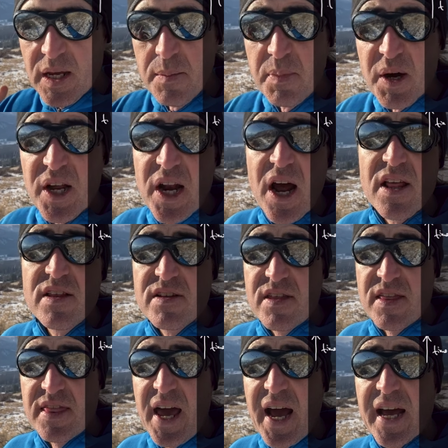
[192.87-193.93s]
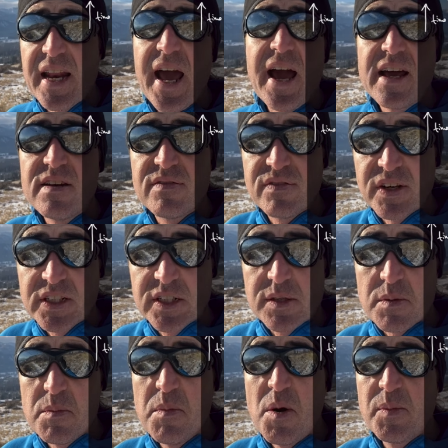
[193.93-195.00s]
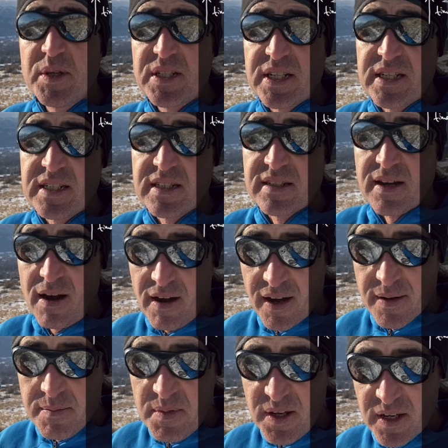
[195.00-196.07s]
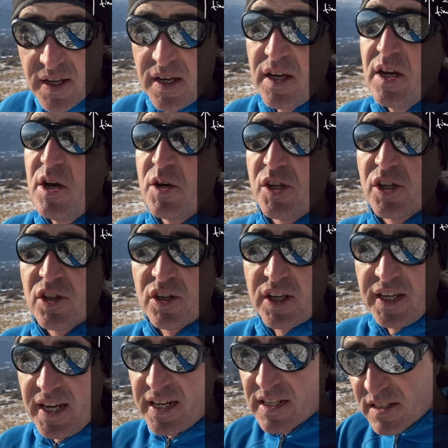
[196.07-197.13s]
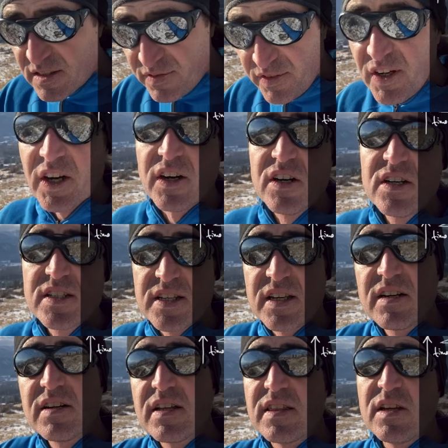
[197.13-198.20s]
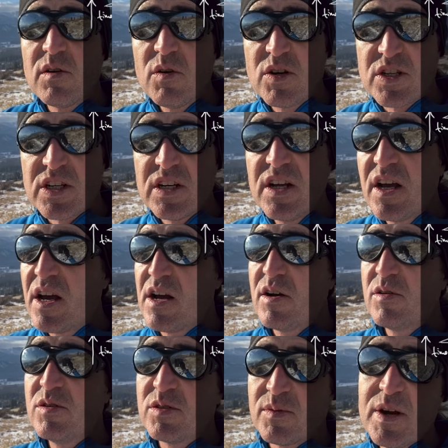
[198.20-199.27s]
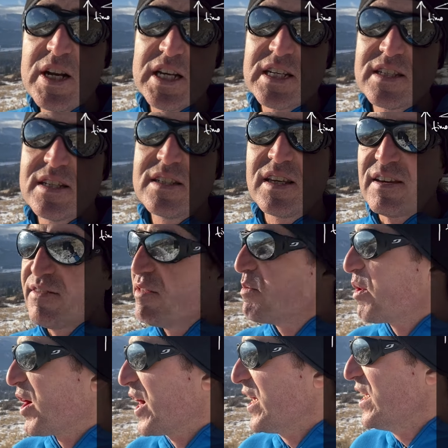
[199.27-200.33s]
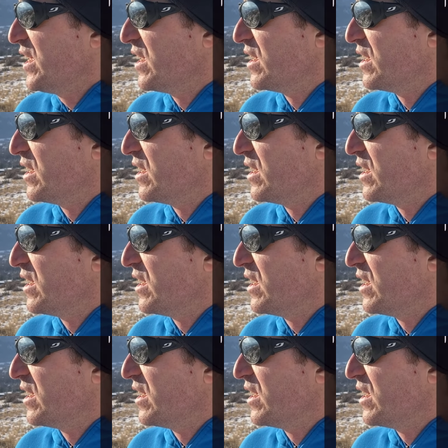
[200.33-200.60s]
but other than that, at fixed moments in time, you're looking at a sphere centered at the origin whose radius is given by